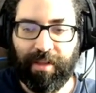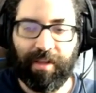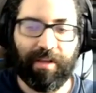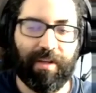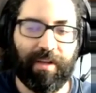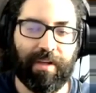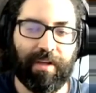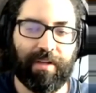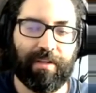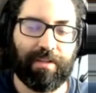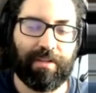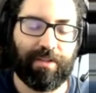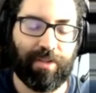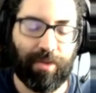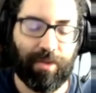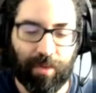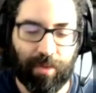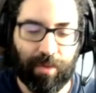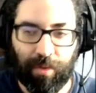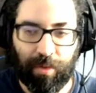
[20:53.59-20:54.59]
thing here.
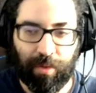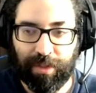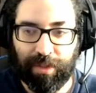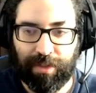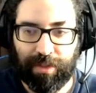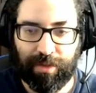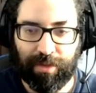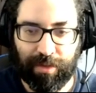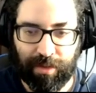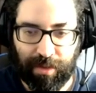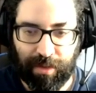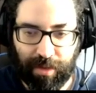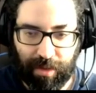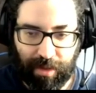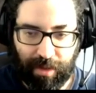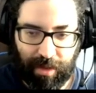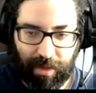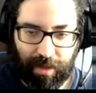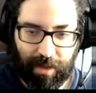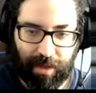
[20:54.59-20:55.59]
So we want to
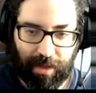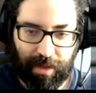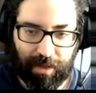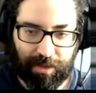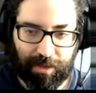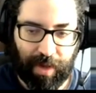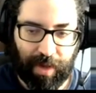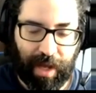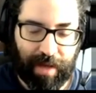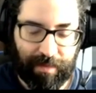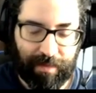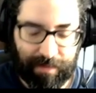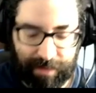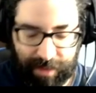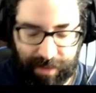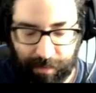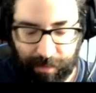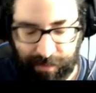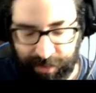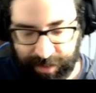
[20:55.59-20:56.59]
have
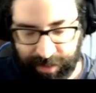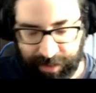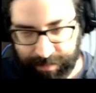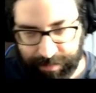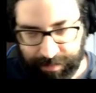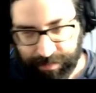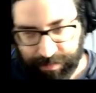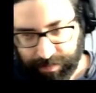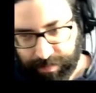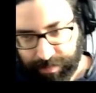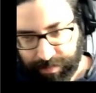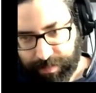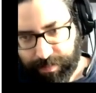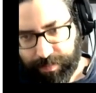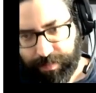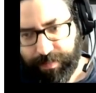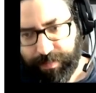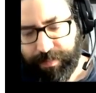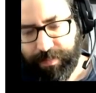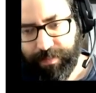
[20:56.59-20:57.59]
something
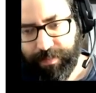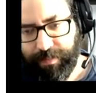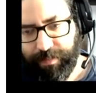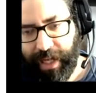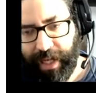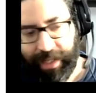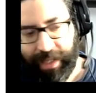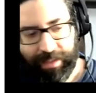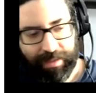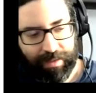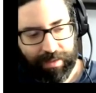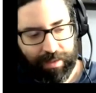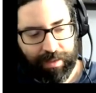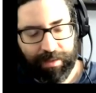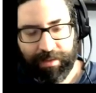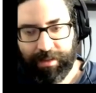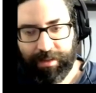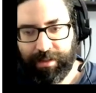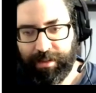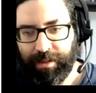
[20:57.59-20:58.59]
that
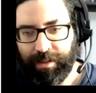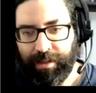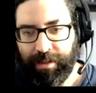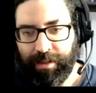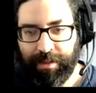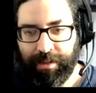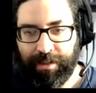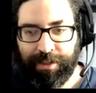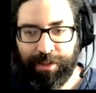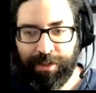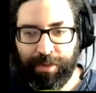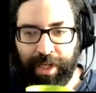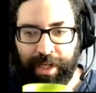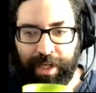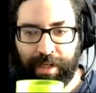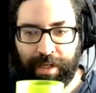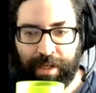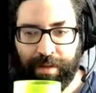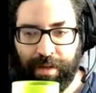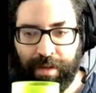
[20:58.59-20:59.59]
is
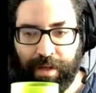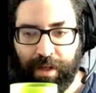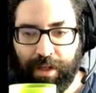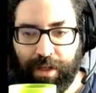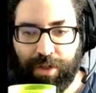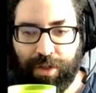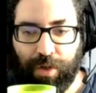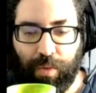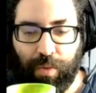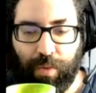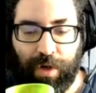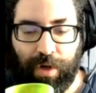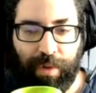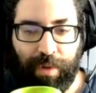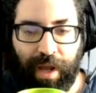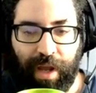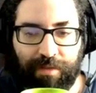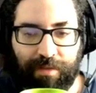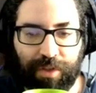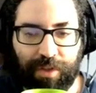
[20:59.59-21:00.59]
unique. So what
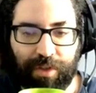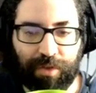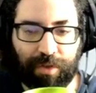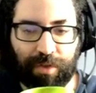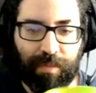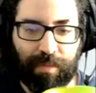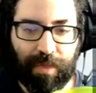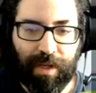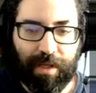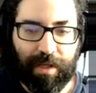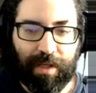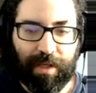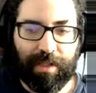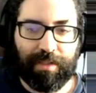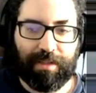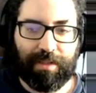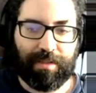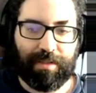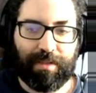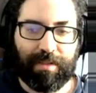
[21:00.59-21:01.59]
we have to do
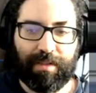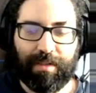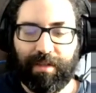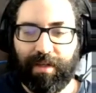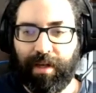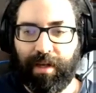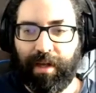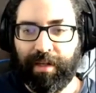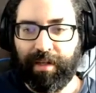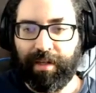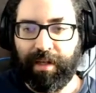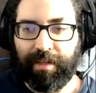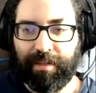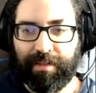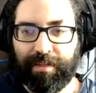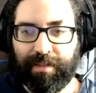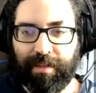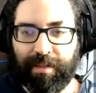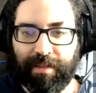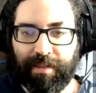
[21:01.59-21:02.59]
is,
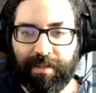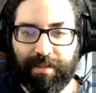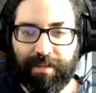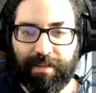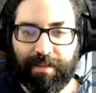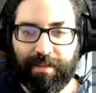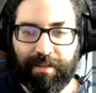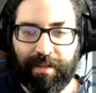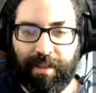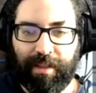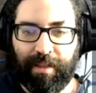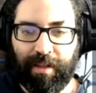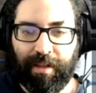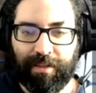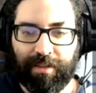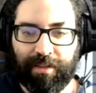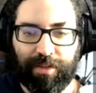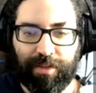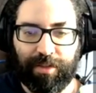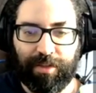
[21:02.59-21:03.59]
as the
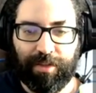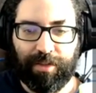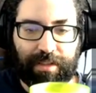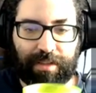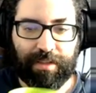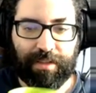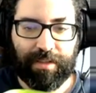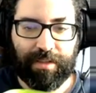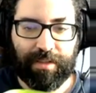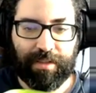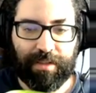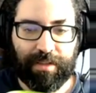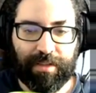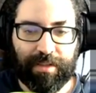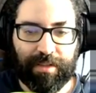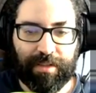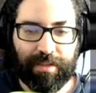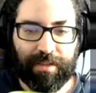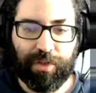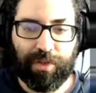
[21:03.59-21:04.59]
thing suggests,
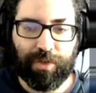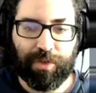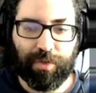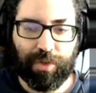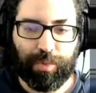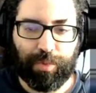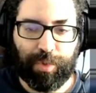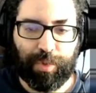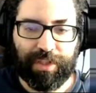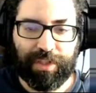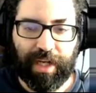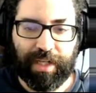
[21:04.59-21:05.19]
we have to choose